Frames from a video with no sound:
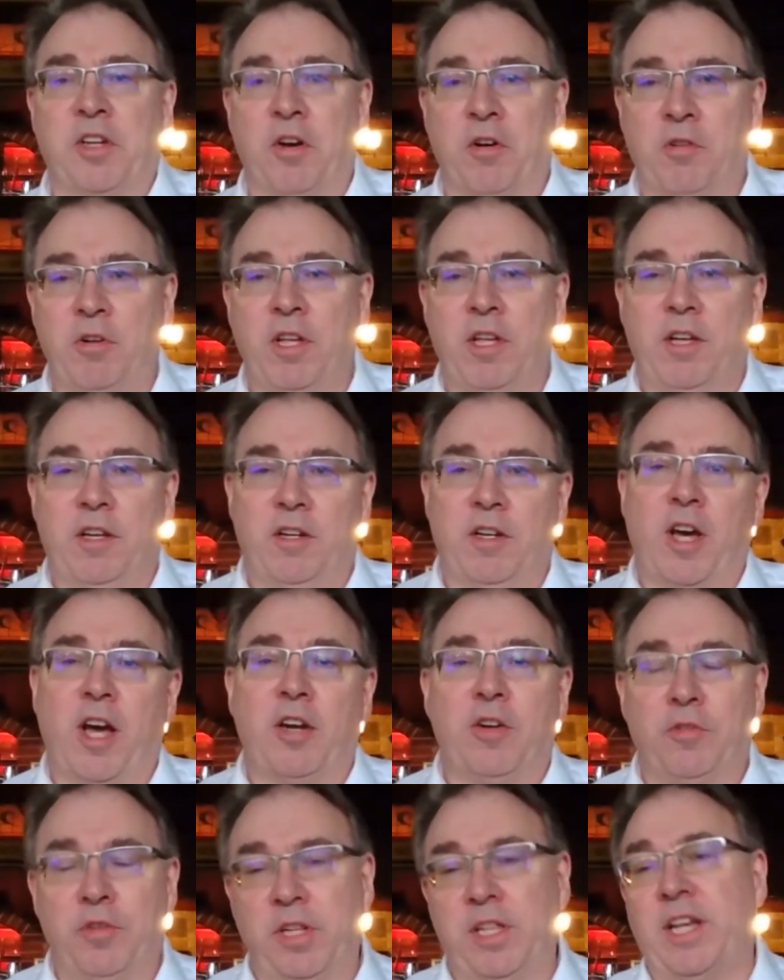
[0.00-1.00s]
So
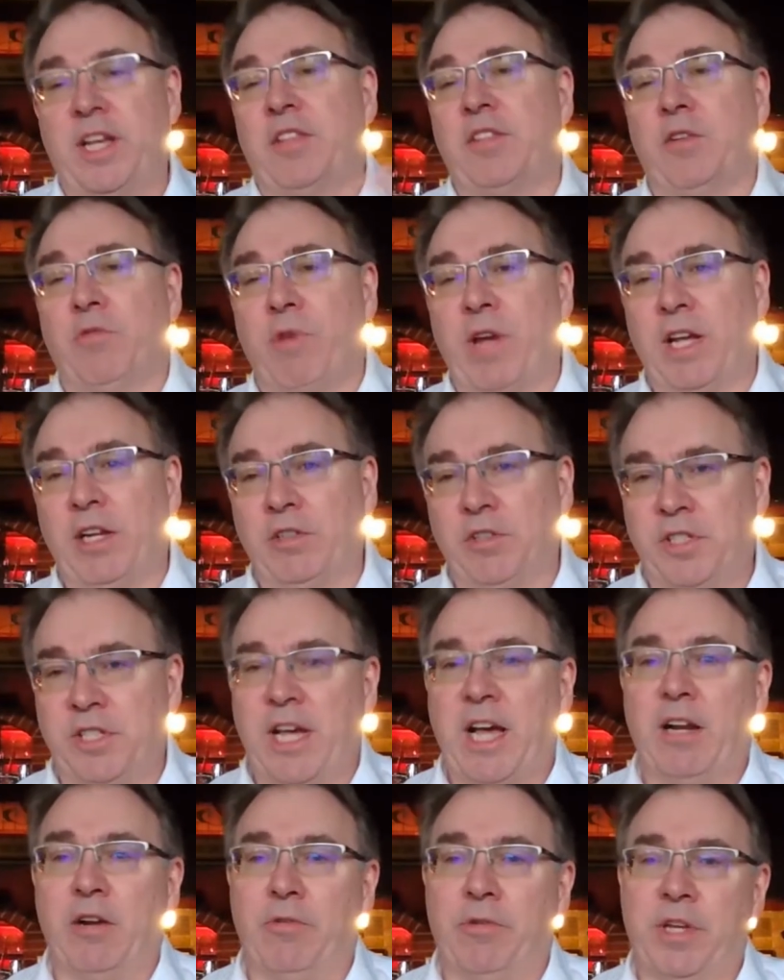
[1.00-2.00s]
not only did get their regular
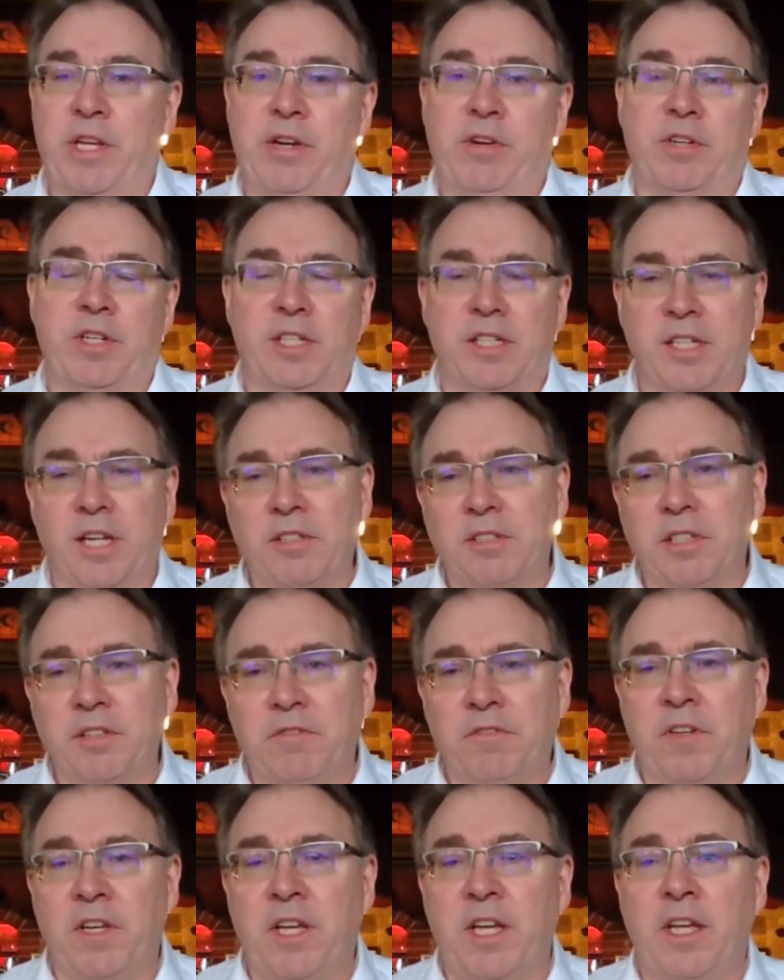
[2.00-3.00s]
salary or
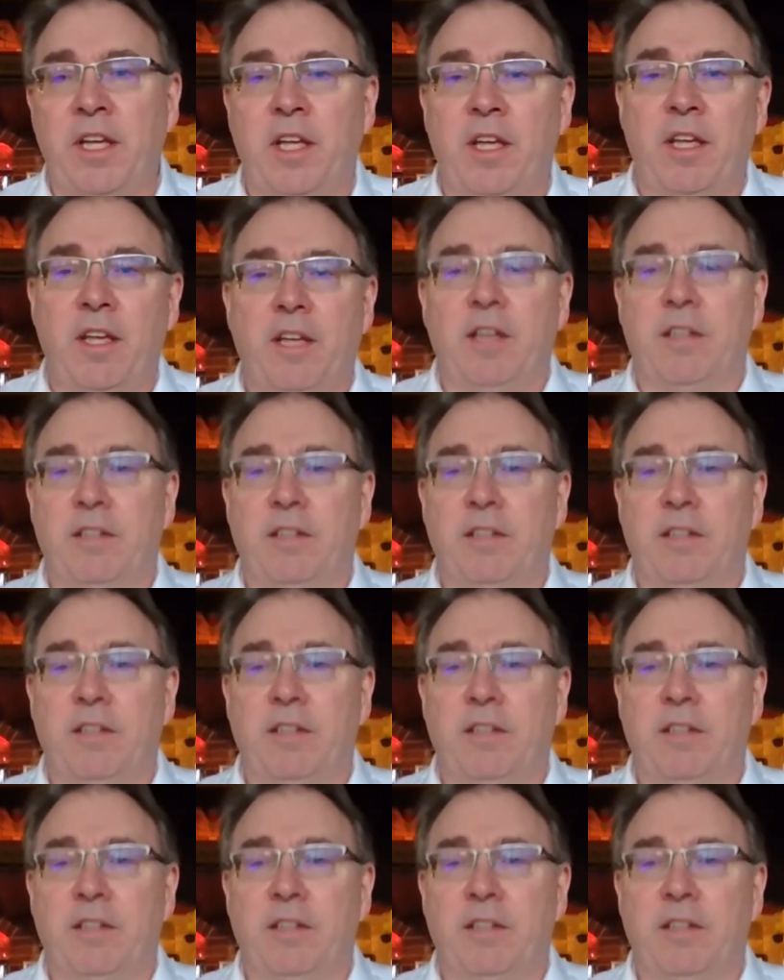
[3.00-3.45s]
consulting fee,